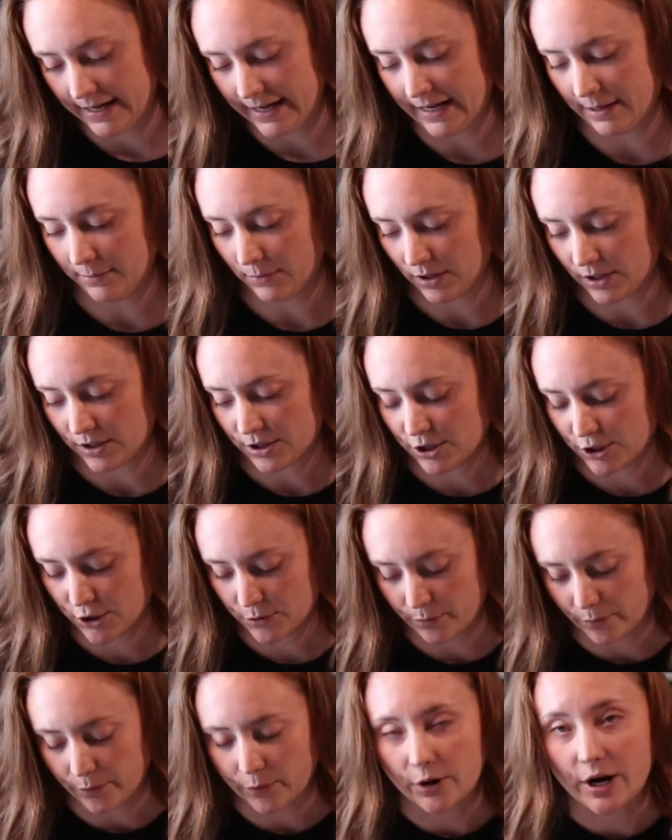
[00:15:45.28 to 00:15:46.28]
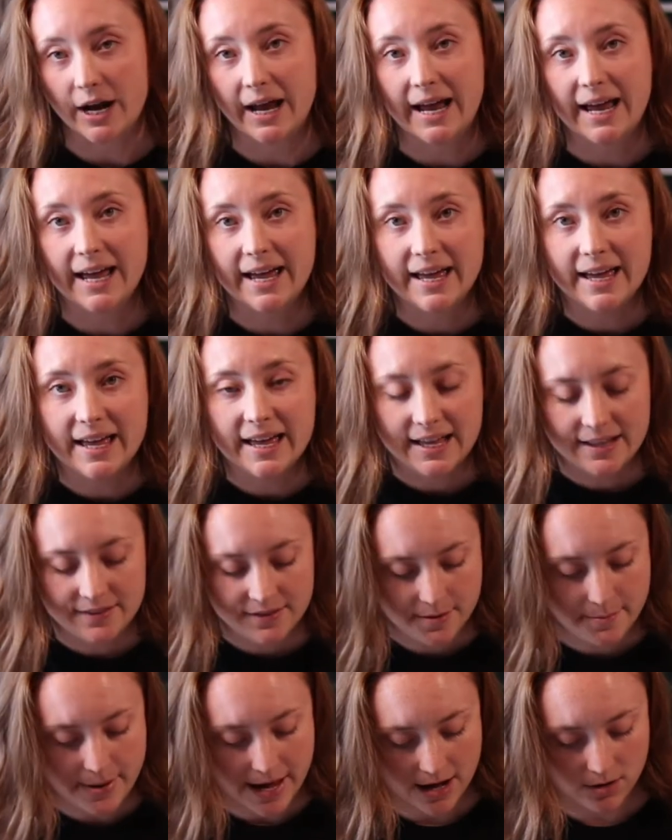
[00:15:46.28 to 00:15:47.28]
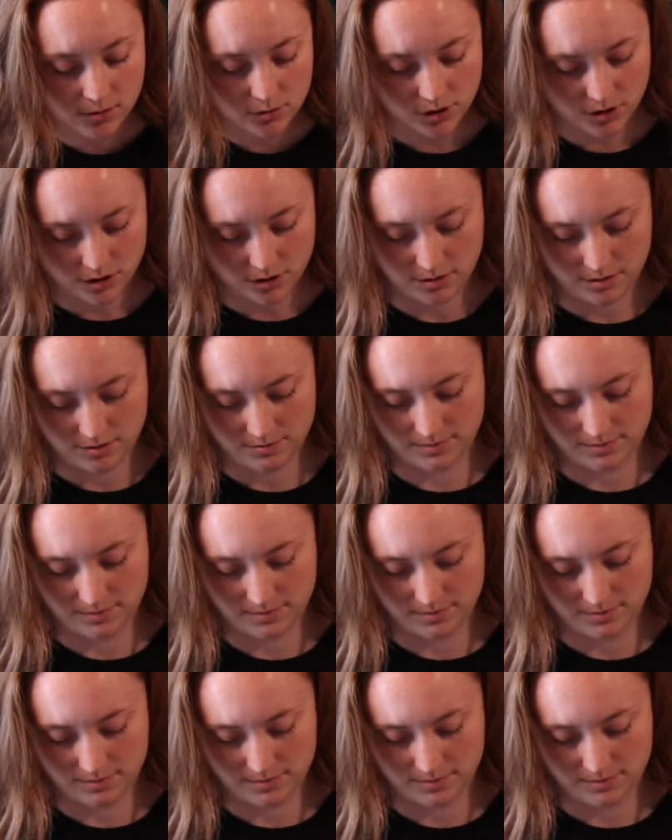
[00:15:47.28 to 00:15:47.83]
And I'm going to spread them out.